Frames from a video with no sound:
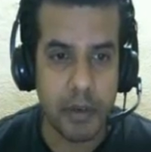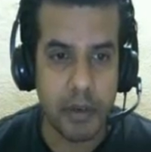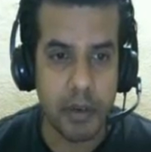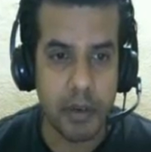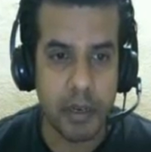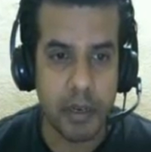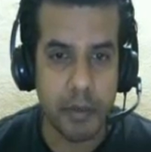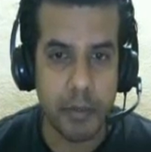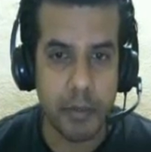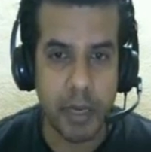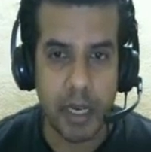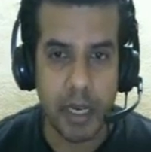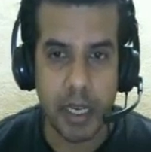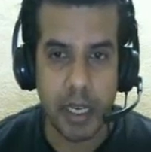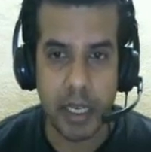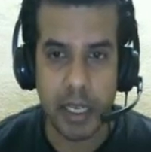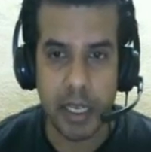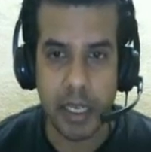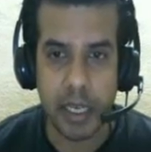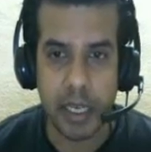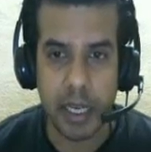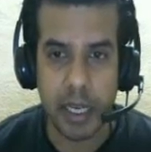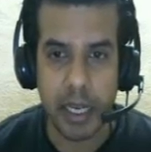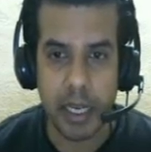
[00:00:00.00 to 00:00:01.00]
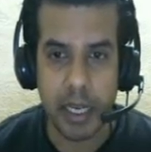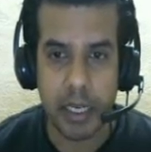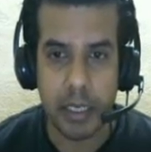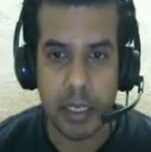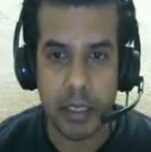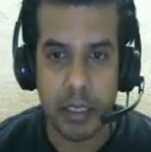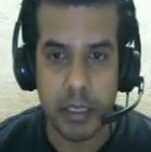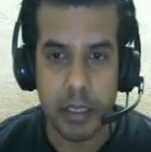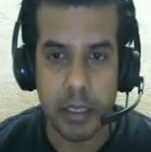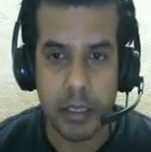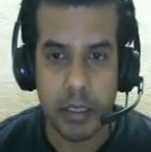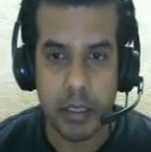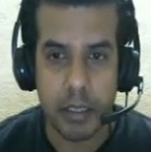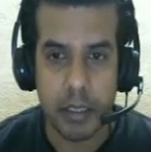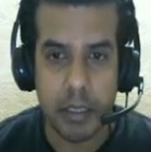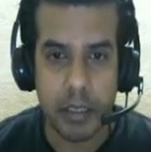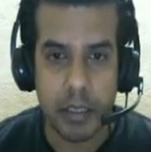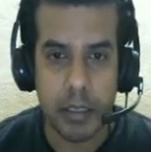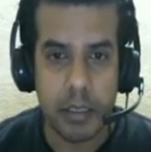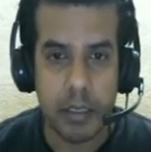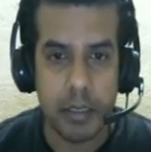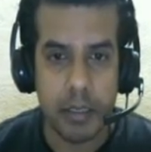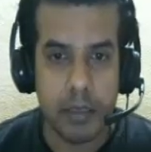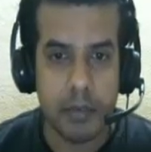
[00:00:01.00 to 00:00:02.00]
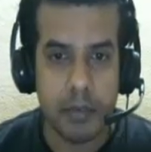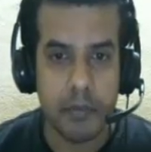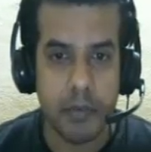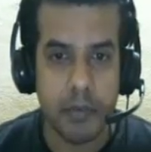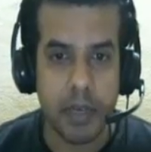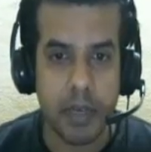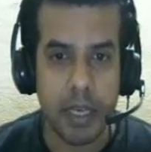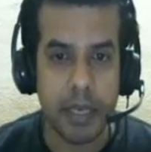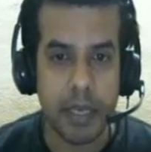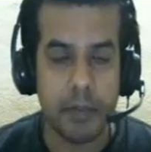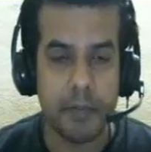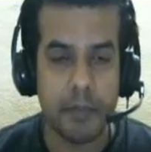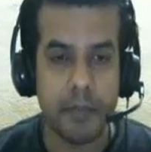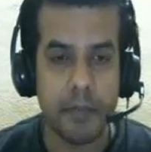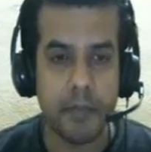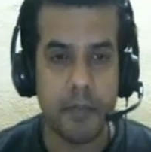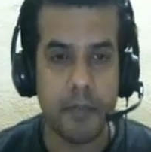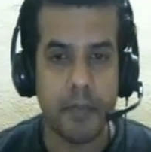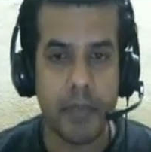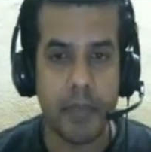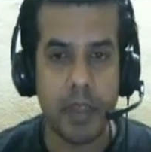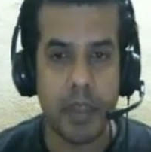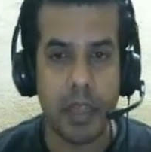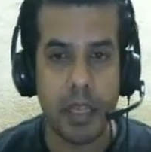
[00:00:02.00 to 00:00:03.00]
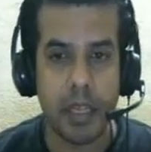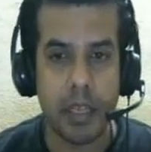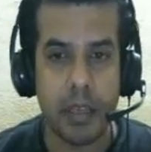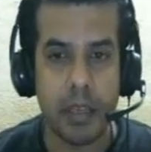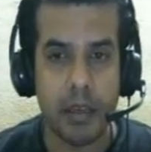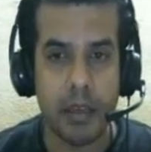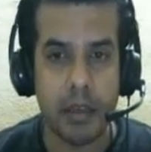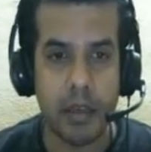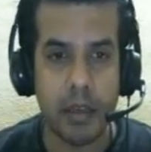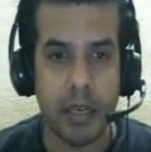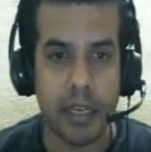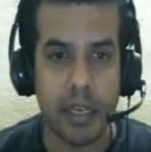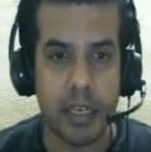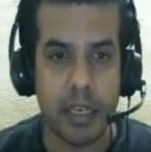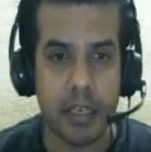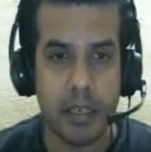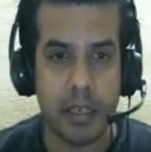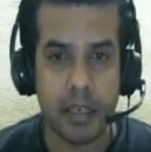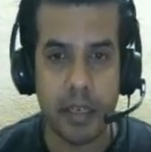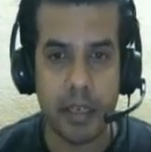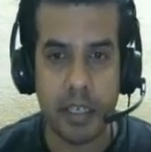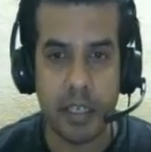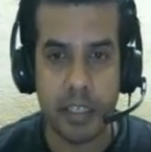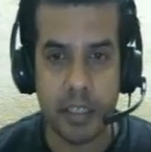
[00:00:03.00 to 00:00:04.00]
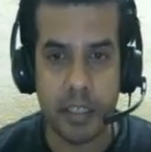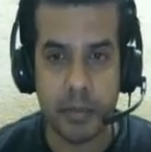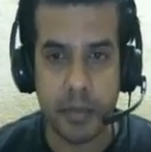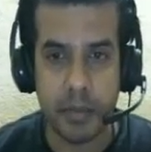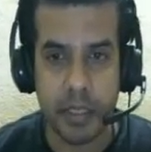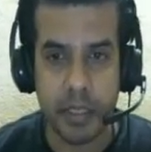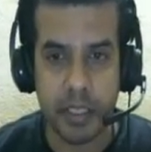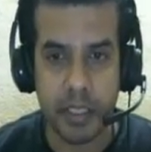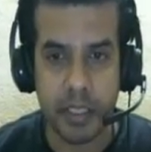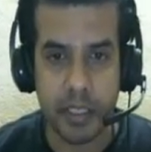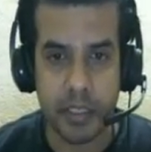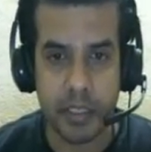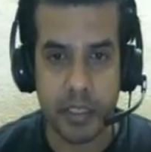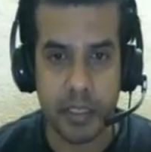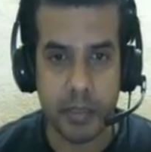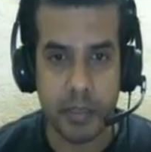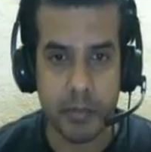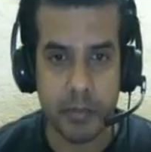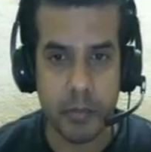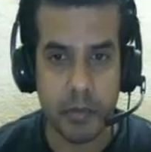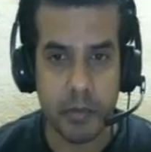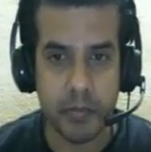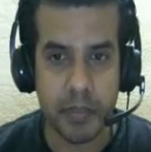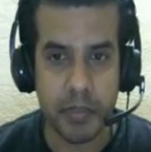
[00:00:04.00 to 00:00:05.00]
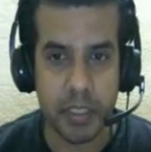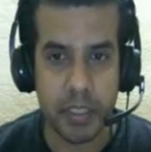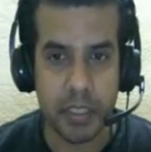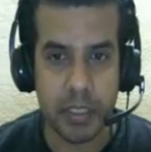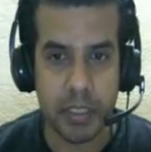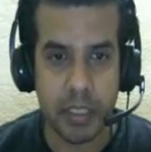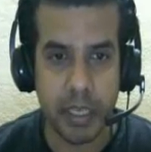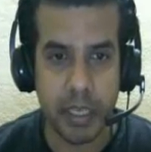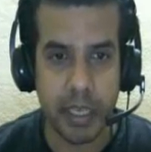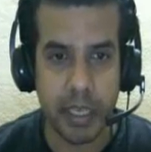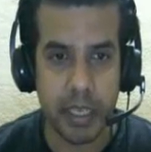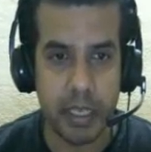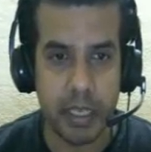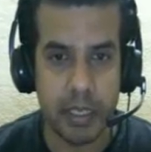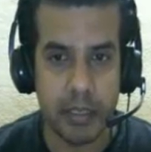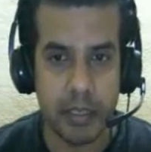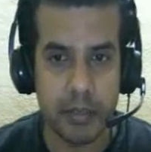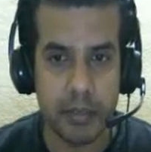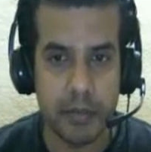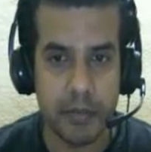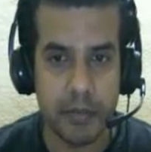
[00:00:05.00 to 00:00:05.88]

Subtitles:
a remarketing ad, right, let's just remove this thing.